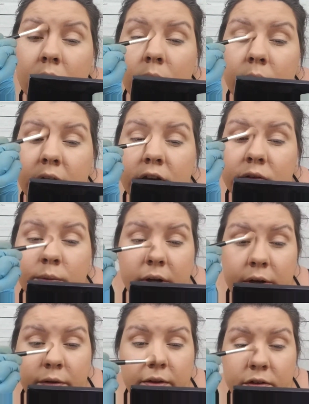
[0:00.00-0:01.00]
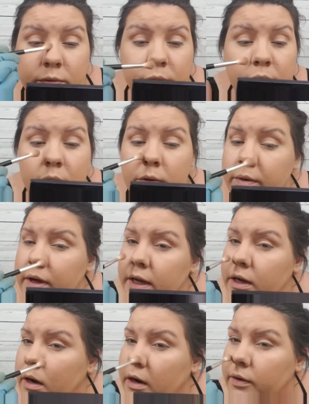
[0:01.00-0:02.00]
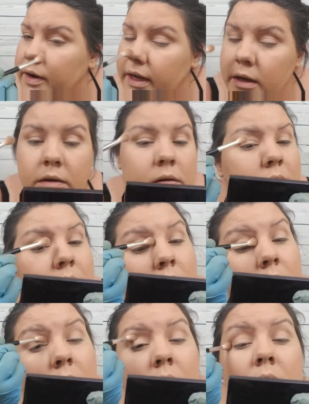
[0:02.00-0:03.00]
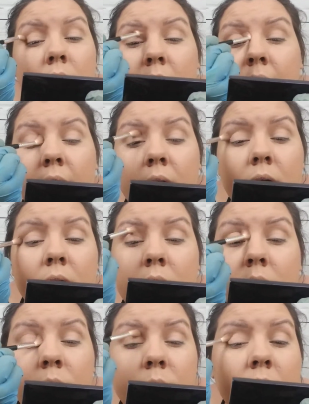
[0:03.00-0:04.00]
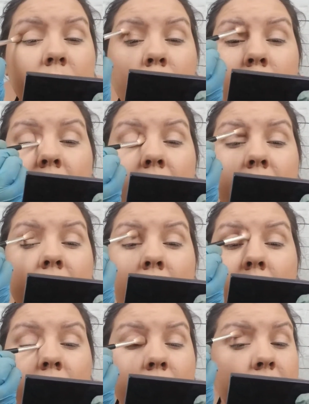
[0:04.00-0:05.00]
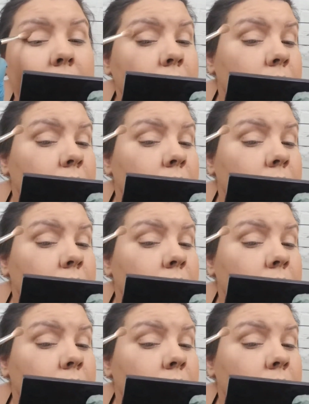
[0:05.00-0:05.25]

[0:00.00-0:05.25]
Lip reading: We just want to do this real quick in a hurry. Okay? Real quick and in a hurry.